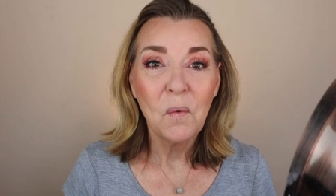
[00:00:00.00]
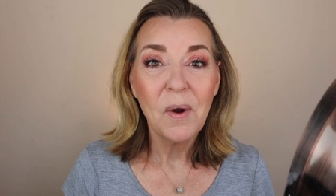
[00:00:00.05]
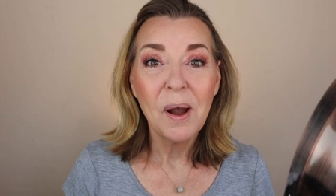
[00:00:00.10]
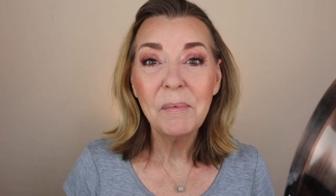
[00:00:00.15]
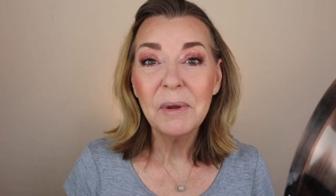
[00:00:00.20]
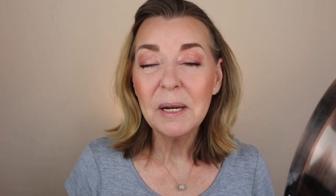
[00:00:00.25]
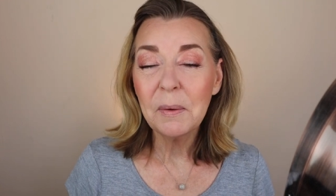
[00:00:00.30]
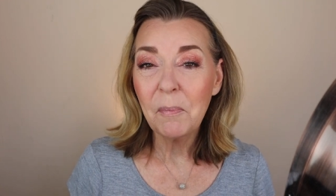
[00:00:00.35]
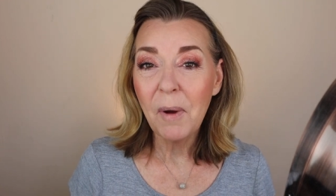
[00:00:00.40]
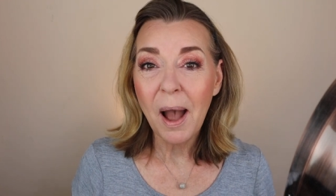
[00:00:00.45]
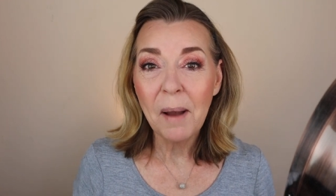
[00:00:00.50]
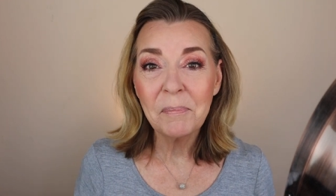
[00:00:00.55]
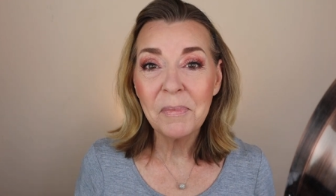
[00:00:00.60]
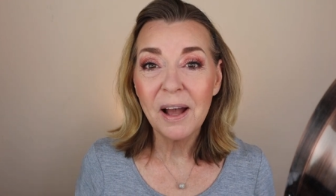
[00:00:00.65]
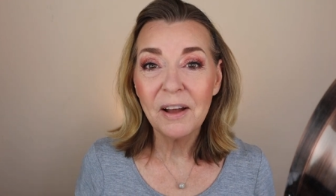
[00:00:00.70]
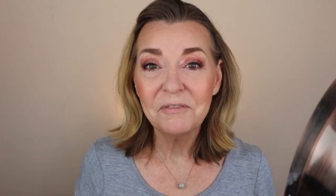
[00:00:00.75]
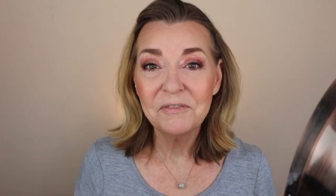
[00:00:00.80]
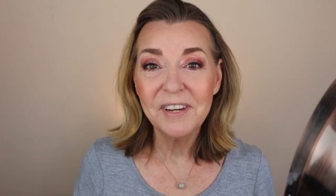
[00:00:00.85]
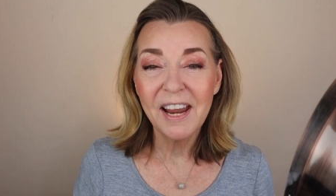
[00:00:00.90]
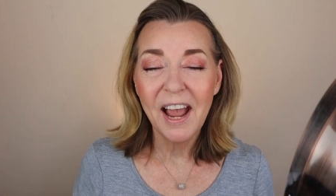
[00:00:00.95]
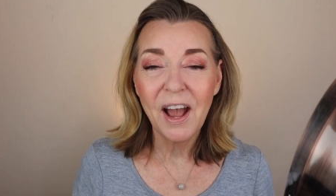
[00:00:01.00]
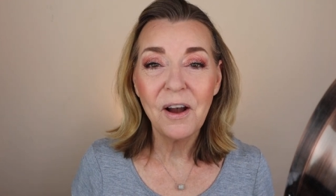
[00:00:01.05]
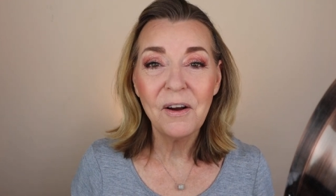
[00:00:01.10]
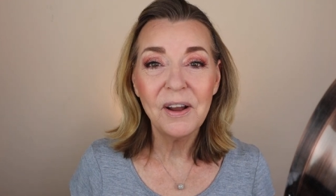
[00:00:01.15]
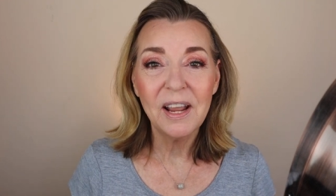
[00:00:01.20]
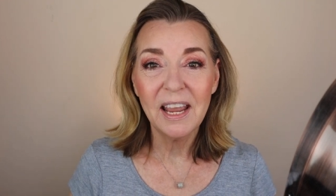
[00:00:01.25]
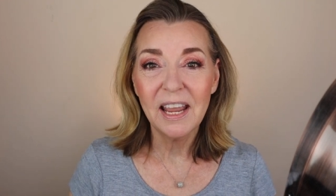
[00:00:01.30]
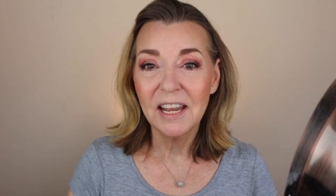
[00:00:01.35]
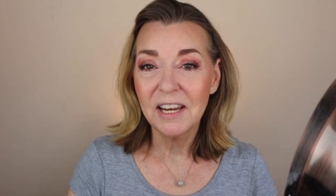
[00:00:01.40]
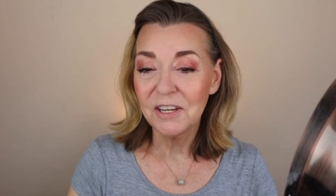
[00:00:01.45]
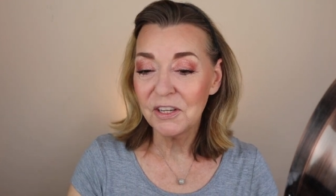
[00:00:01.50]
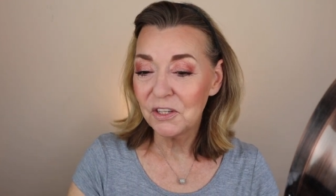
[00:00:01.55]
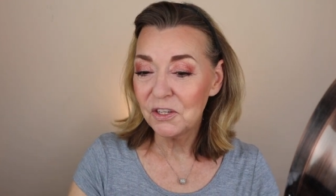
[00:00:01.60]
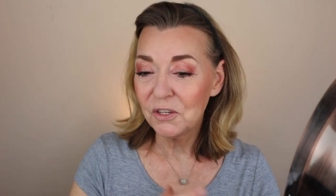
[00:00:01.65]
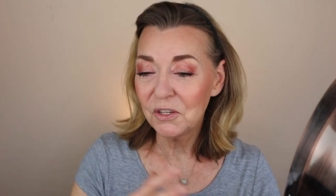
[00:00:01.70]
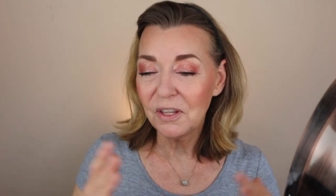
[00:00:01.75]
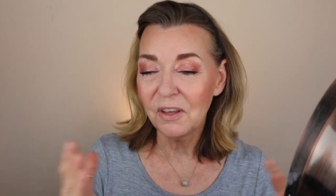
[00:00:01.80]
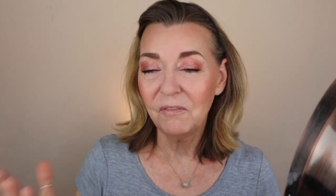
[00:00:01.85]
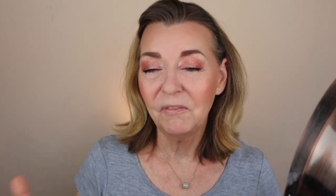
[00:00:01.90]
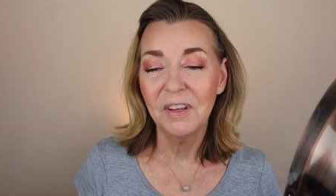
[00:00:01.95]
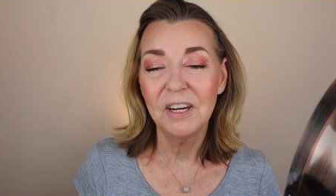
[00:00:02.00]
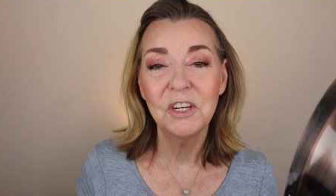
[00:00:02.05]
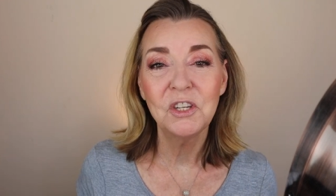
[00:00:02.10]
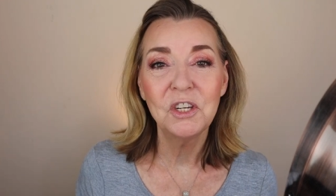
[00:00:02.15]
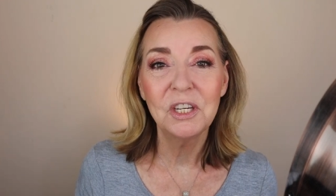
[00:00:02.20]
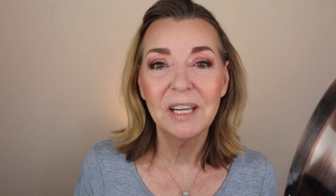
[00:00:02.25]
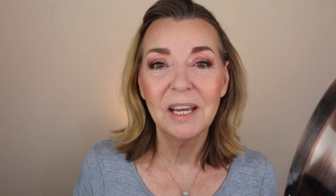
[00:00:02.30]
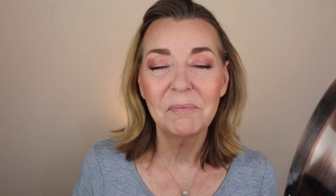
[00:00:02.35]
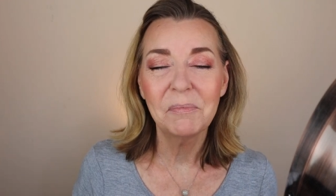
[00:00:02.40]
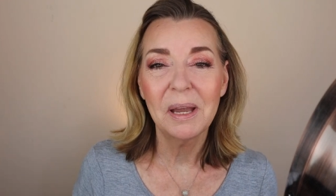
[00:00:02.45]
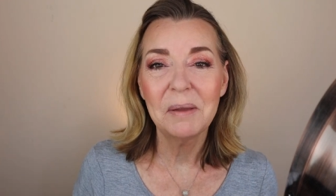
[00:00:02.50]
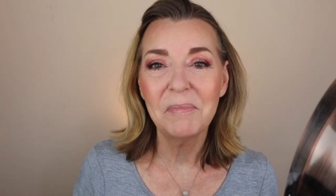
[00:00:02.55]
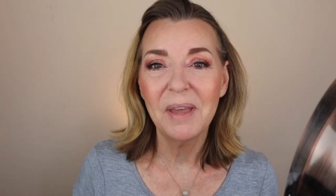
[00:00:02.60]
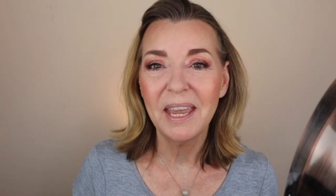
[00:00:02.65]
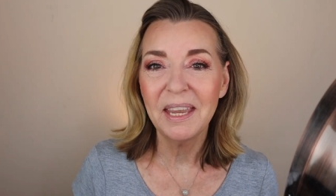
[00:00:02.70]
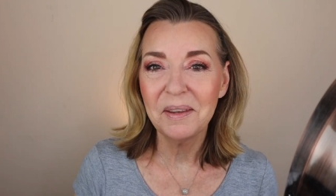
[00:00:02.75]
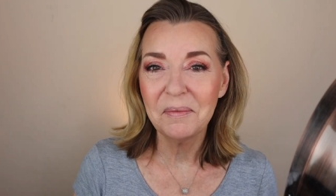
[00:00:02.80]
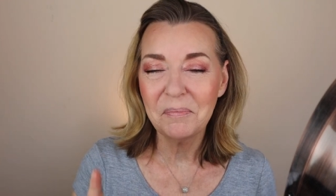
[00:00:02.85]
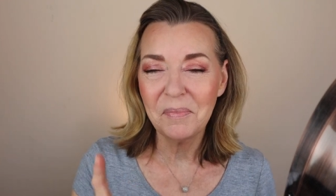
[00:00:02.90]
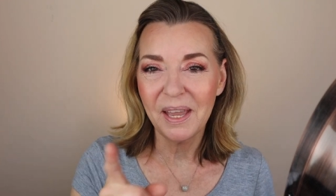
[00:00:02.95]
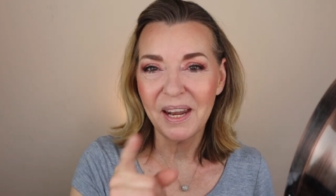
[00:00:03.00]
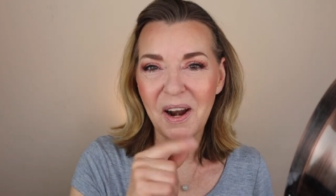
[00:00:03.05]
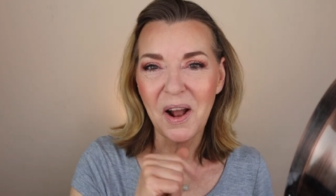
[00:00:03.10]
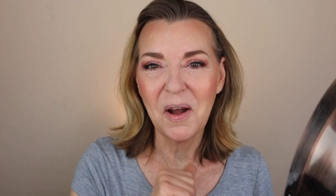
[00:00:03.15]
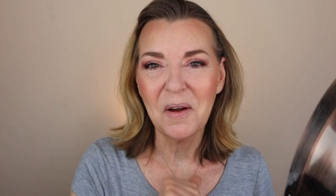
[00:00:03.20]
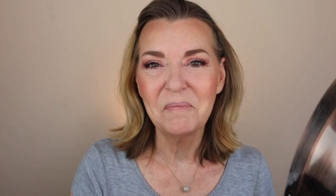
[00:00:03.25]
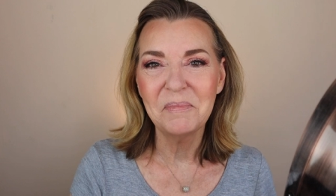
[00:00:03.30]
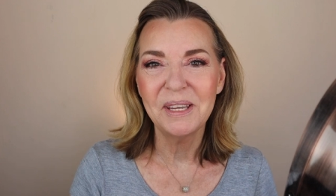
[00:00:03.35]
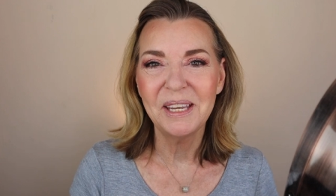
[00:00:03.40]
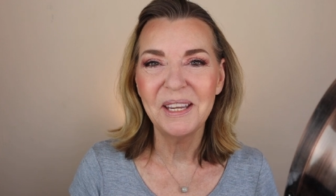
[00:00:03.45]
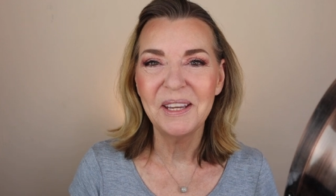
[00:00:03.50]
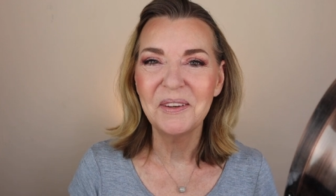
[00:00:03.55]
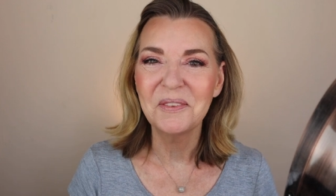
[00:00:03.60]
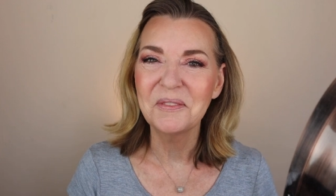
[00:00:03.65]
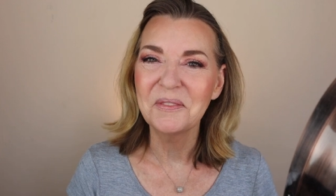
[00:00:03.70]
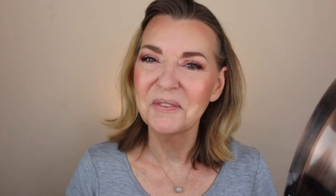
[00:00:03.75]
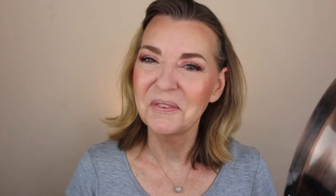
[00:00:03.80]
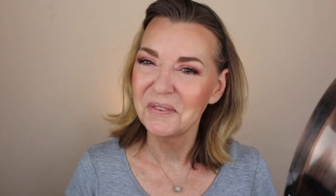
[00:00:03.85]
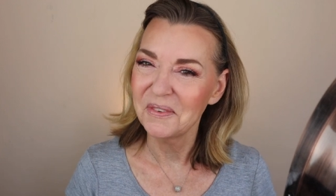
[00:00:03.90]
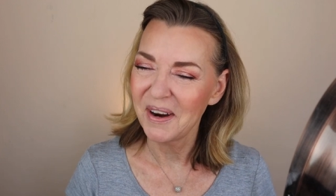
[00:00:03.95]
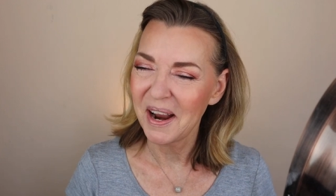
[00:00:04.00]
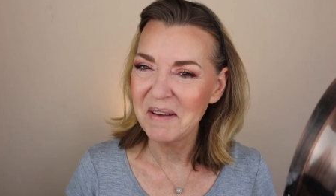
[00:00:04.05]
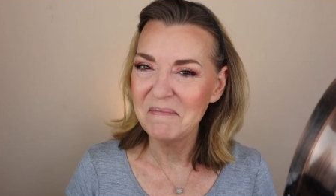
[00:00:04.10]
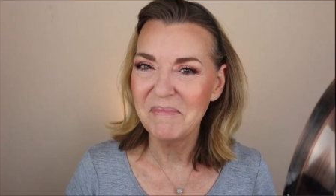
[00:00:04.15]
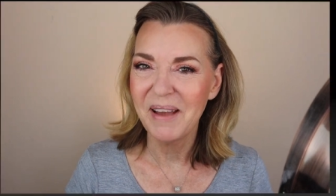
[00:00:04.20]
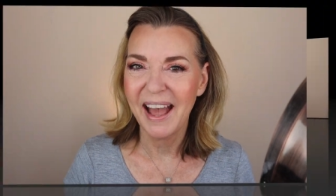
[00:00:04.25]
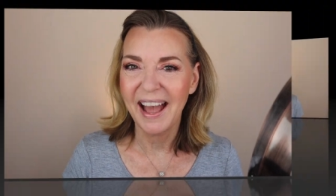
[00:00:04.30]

Well, I'm going to pop off now and do the finishing of my makeup and I'll be right